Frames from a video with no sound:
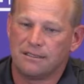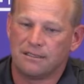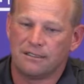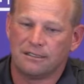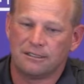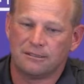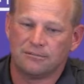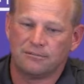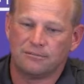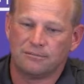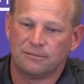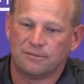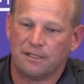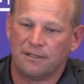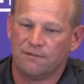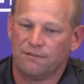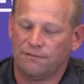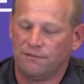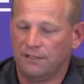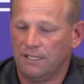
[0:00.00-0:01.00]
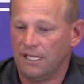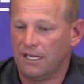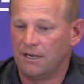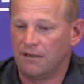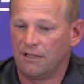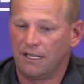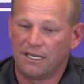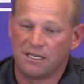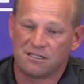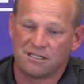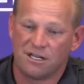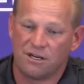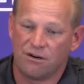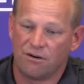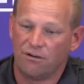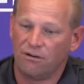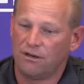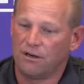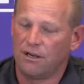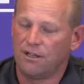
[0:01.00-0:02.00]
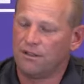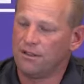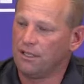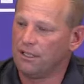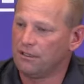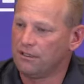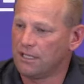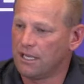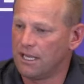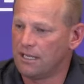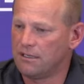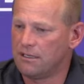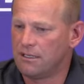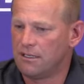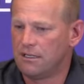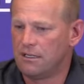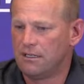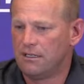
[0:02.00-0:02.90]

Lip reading: like I said earlier, I think that